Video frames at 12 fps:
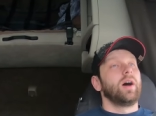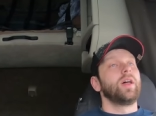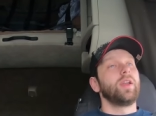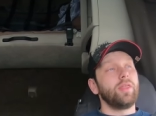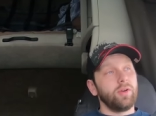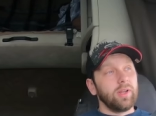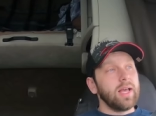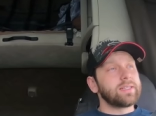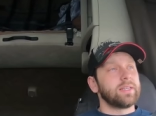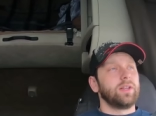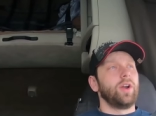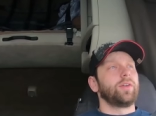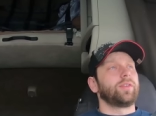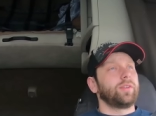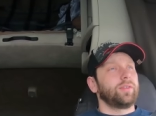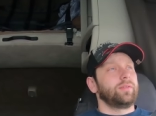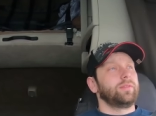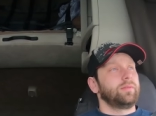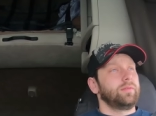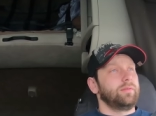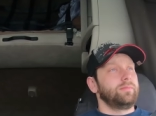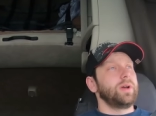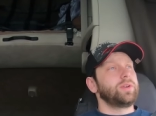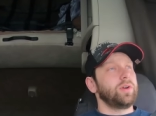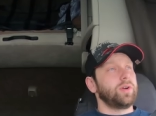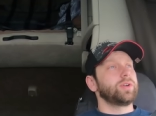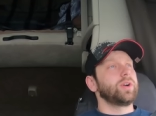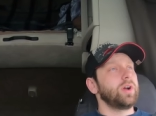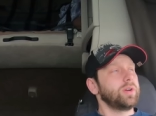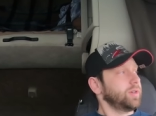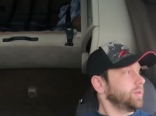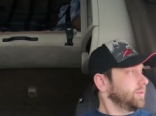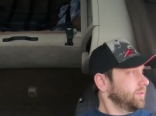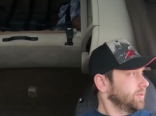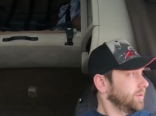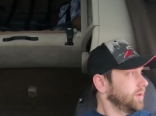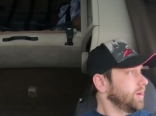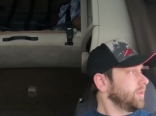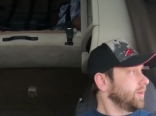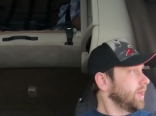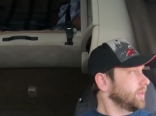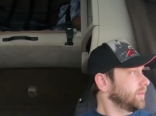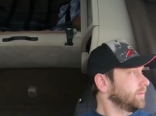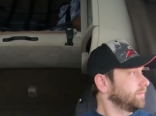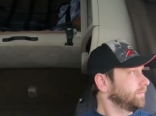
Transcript: Another lesson learned by Trucker Josh. Another lesson.